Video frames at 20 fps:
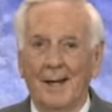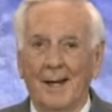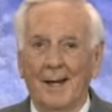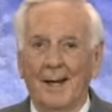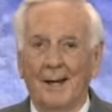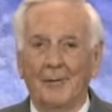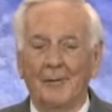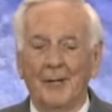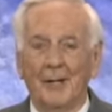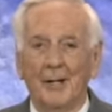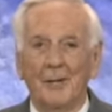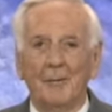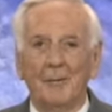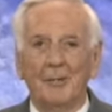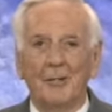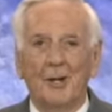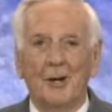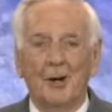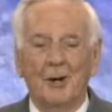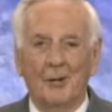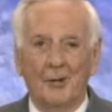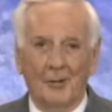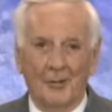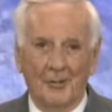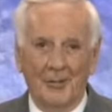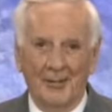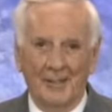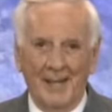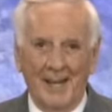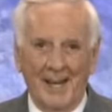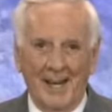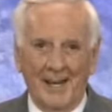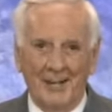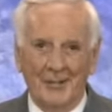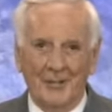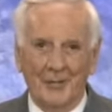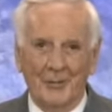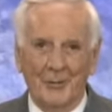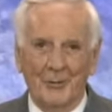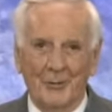uh, when he was called to the
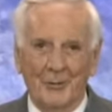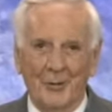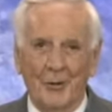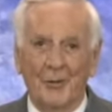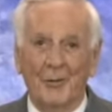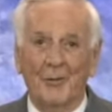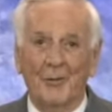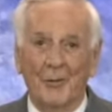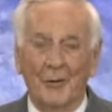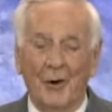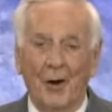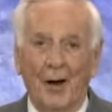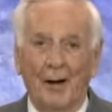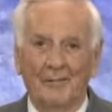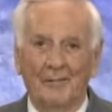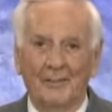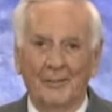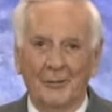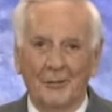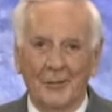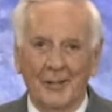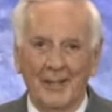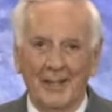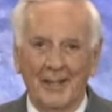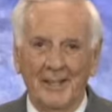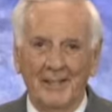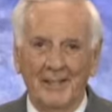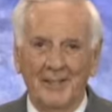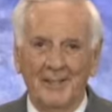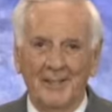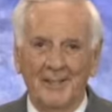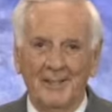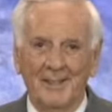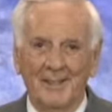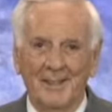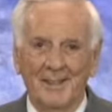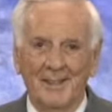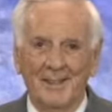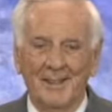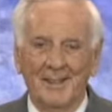household of
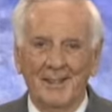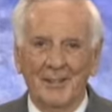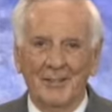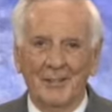Cornelius.